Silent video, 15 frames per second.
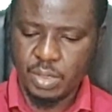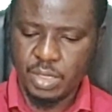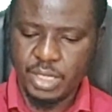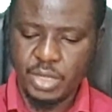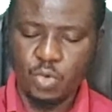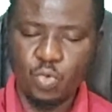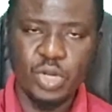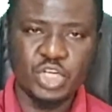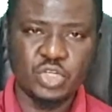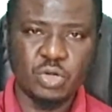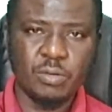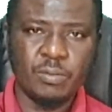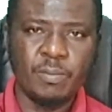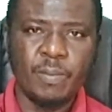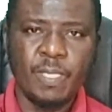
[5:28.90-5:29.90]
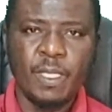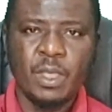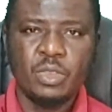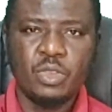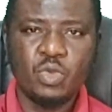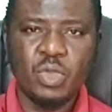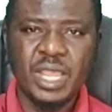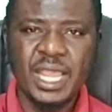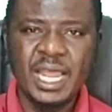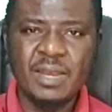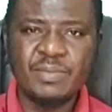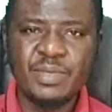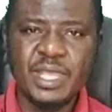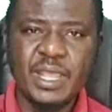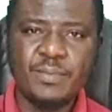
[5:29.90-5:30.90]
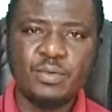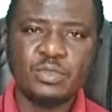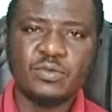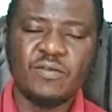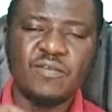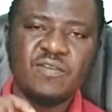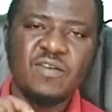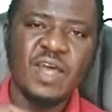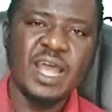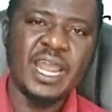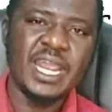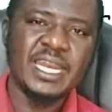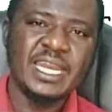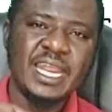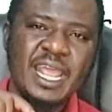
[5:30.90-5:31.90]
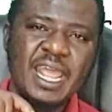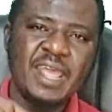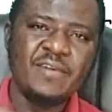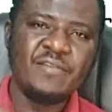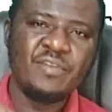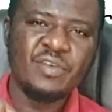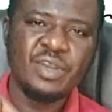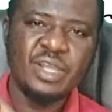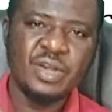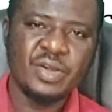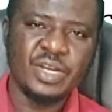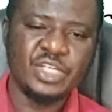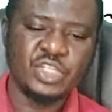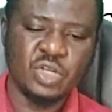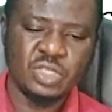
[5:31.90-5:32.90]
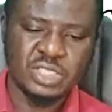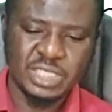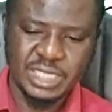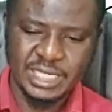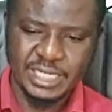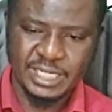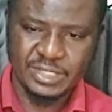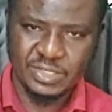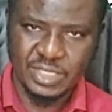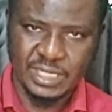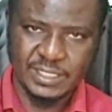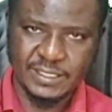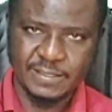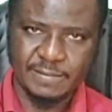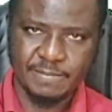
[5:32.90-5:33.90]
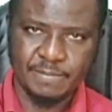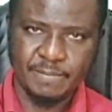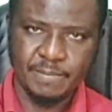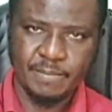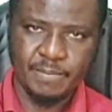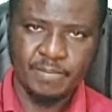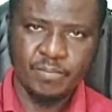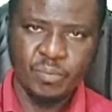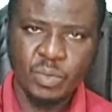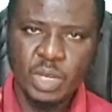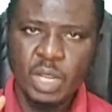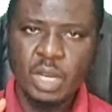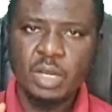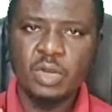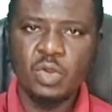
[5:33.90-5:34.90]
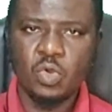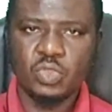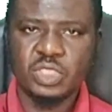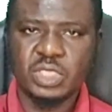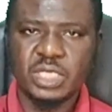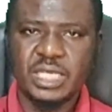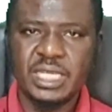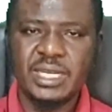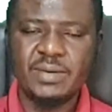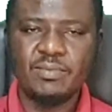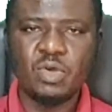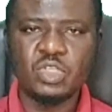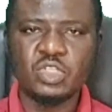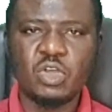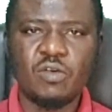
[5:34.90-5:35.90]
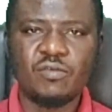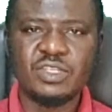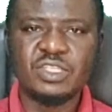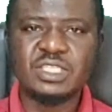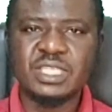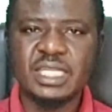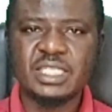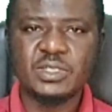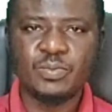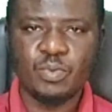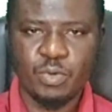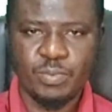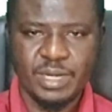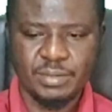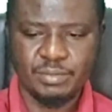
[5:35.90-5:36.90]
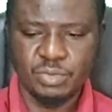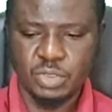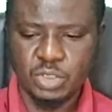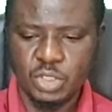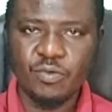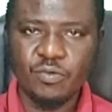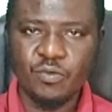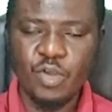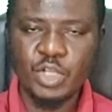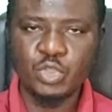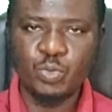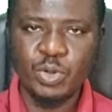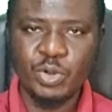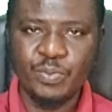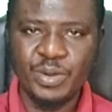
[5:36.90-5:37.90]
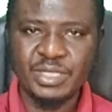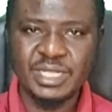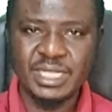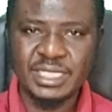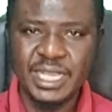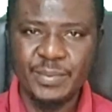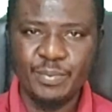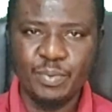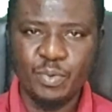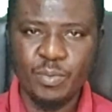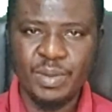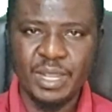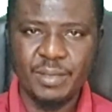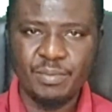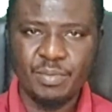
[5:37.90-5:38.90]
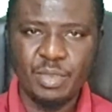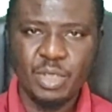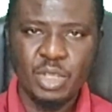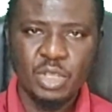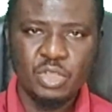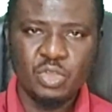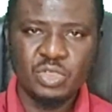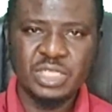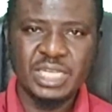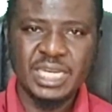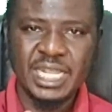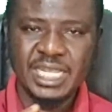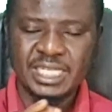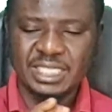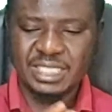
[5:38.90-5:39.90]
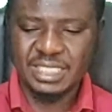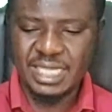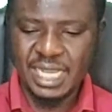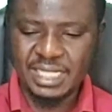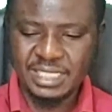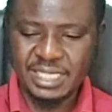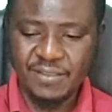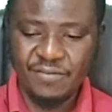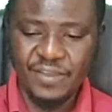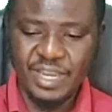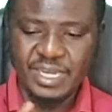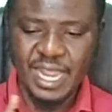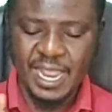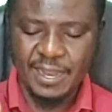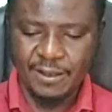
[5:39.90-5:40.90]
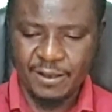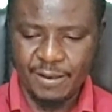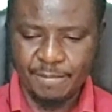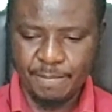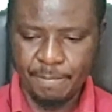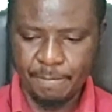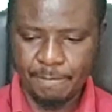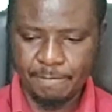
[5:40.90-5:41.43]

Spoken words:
equation, you can be able to find every regions in a set. Note, in most of the set problems, for you to represent a problem using a Venn diagram,